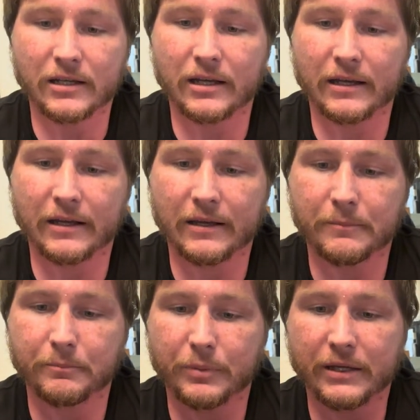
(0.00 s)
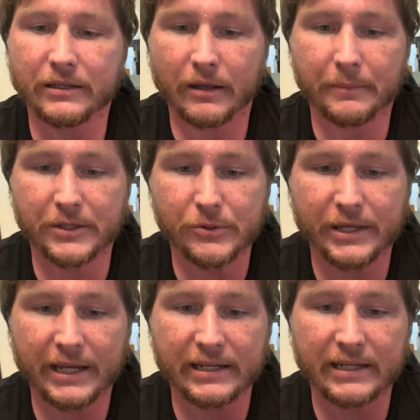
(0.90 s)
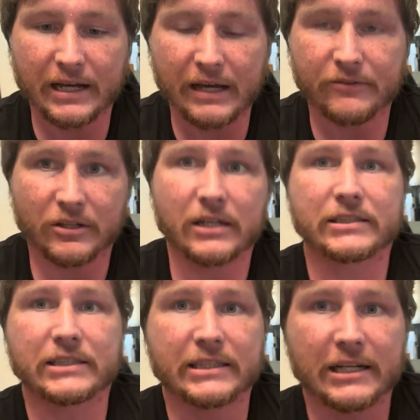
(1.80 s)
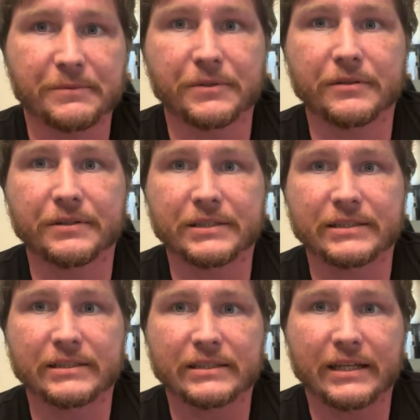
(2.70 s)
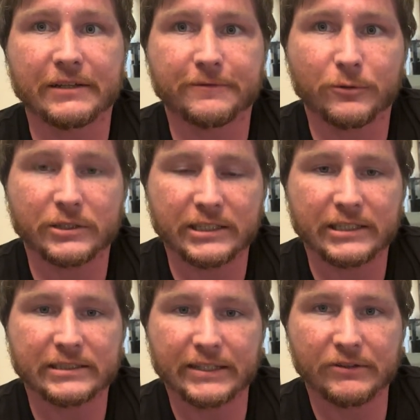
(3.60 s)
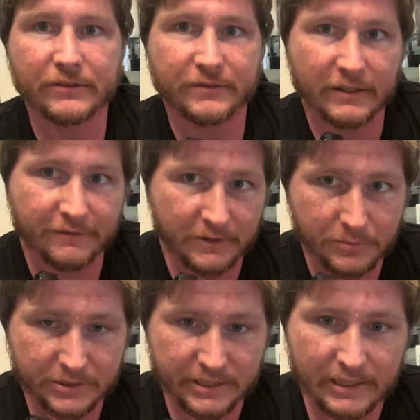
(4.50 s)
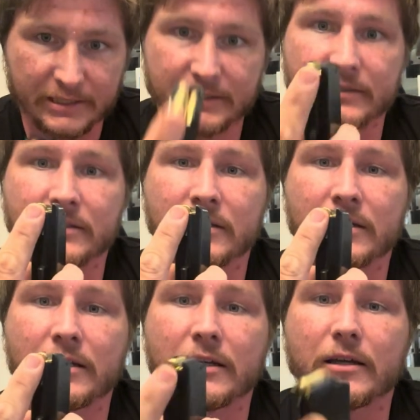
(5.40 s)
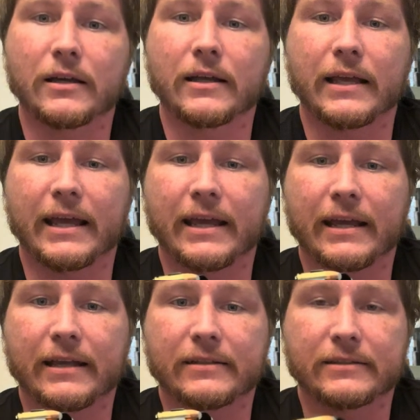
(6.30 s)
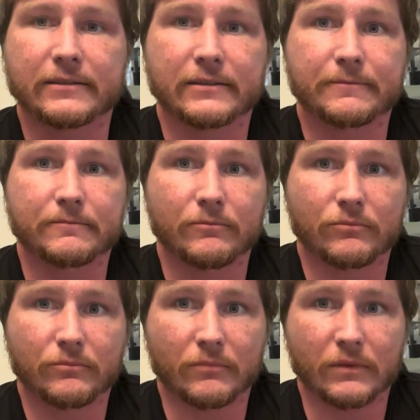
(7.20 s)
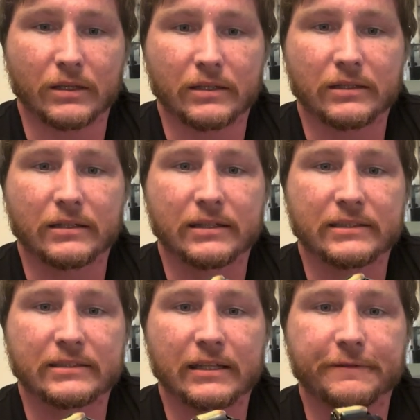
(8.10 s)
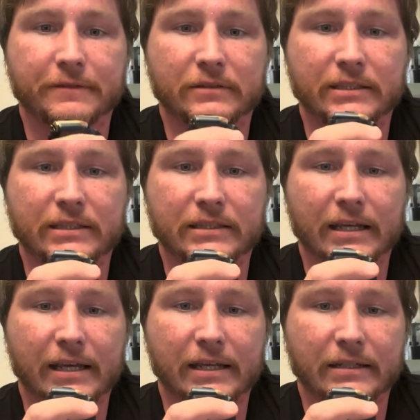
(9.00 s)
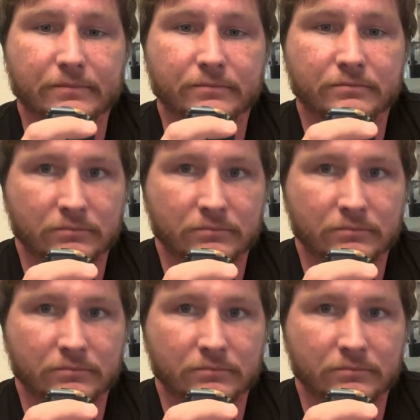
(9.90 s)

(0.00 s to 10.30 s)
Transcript: But I mean, you can get high velocity 9mm. This is a 1475 feet per second, and it's definitely a